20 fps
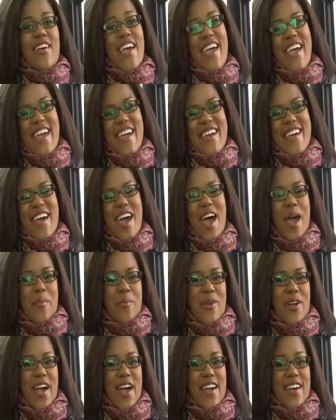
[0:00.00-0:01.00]
Hey, I'm
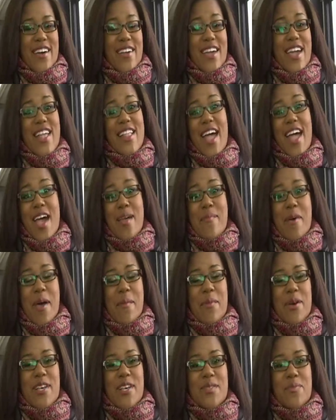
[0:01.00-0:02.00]
Mariah, and I'm at
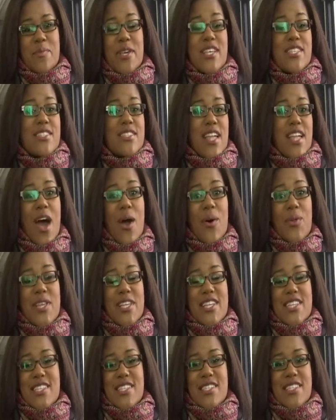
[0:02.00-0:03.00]
Bus because not only
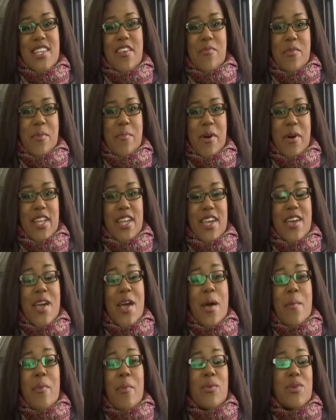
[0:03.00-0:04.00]
does it save me money,
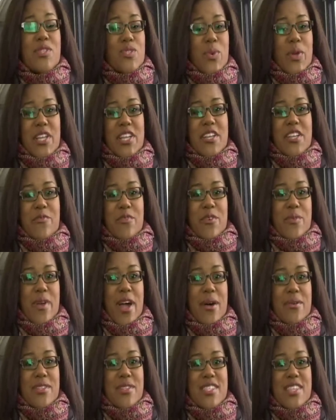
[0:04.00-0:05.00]
but with 20 different
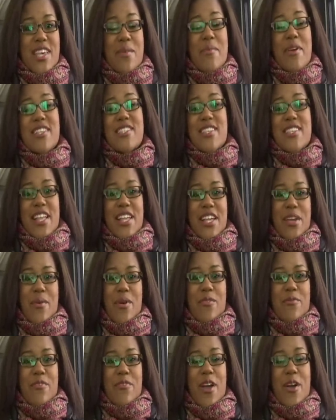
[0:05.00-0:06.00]
routes, it makes getting
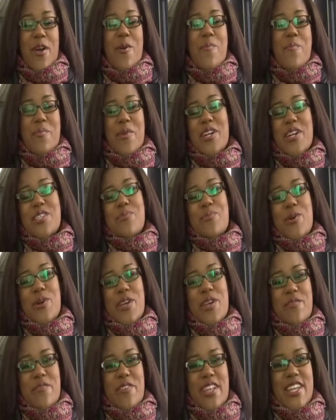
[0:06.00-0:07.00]
around Fargo much more
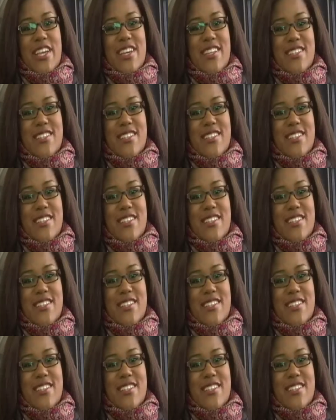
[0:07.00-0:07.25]
convenient.